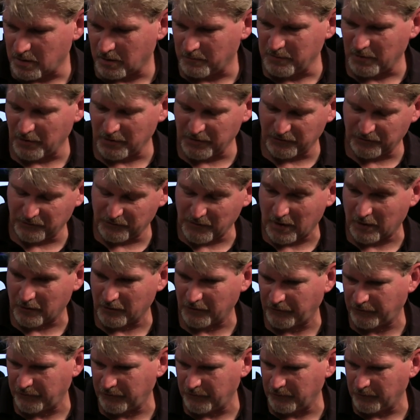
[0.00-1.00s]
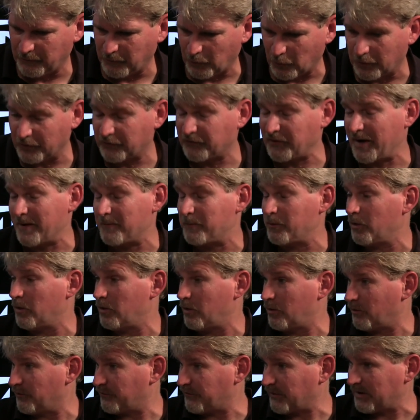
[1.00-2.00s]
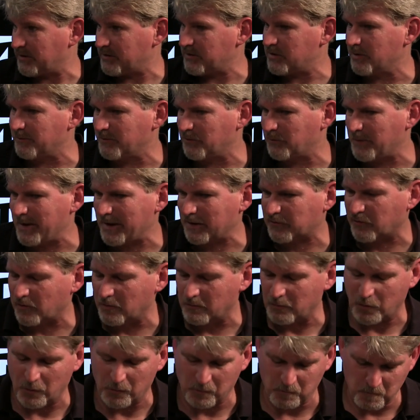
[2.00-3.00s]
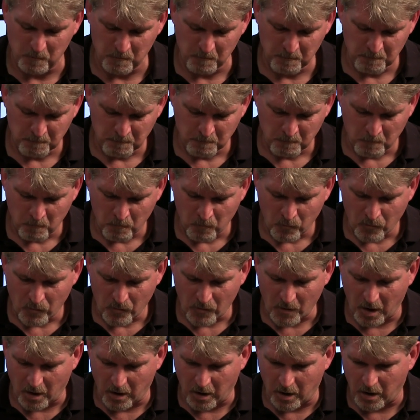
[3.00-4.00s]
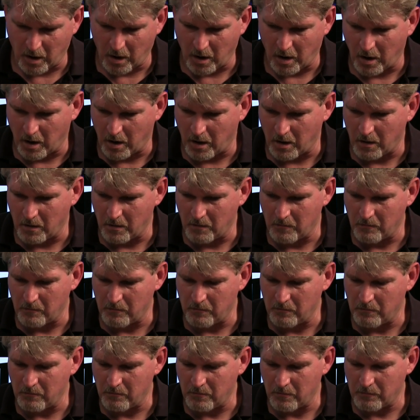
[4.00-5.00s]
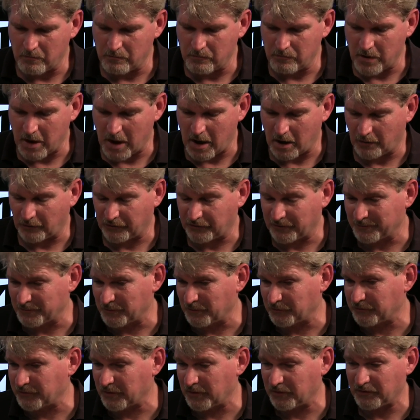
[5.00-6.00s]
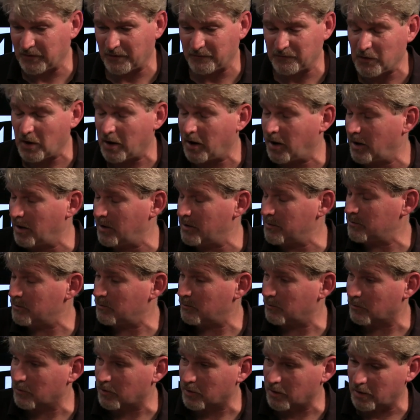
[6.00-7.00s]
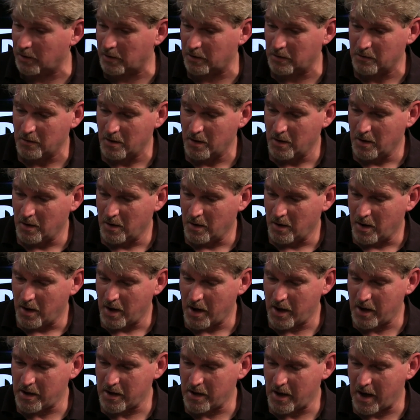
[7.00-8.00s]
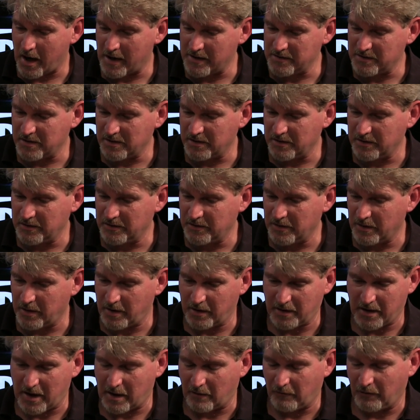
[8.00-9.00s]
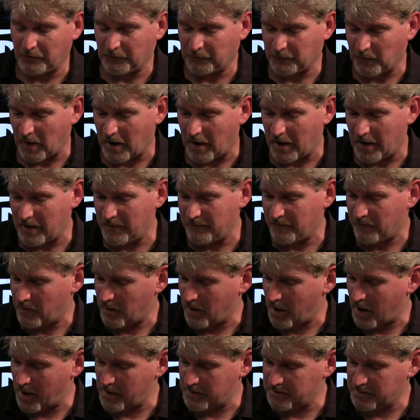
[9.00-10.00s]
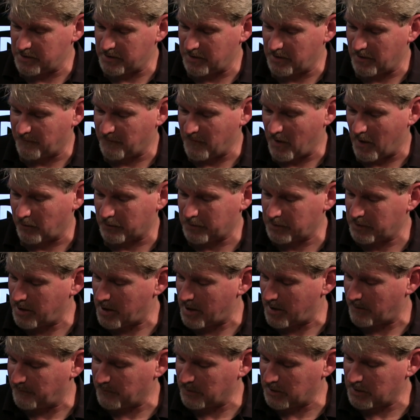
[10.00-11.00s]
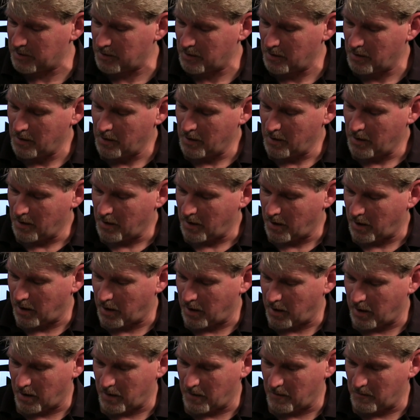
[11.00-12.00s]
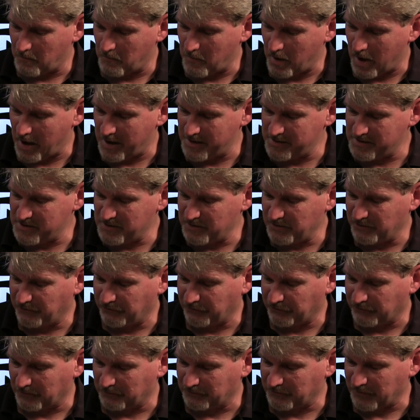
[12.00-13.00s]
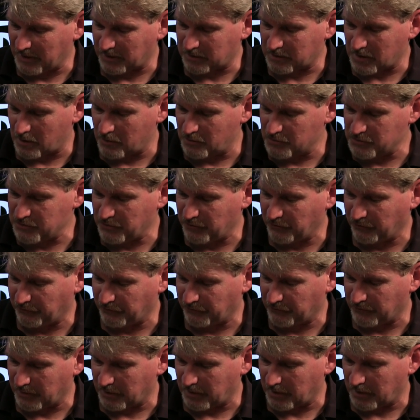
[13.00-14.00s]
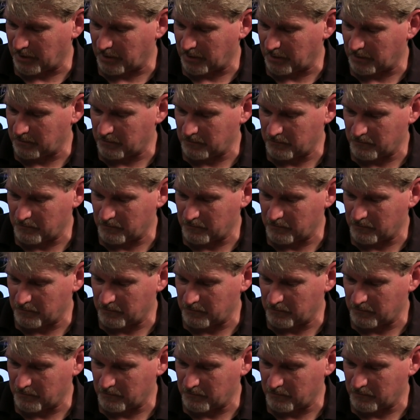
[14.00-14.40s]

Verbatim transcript: know, billions of dollars to, for example, send humans back to the moon. Um, now, some of those studies I've done were, hey, I need an Atlas V, I need a Falcon Heavy, um, I need some technologies that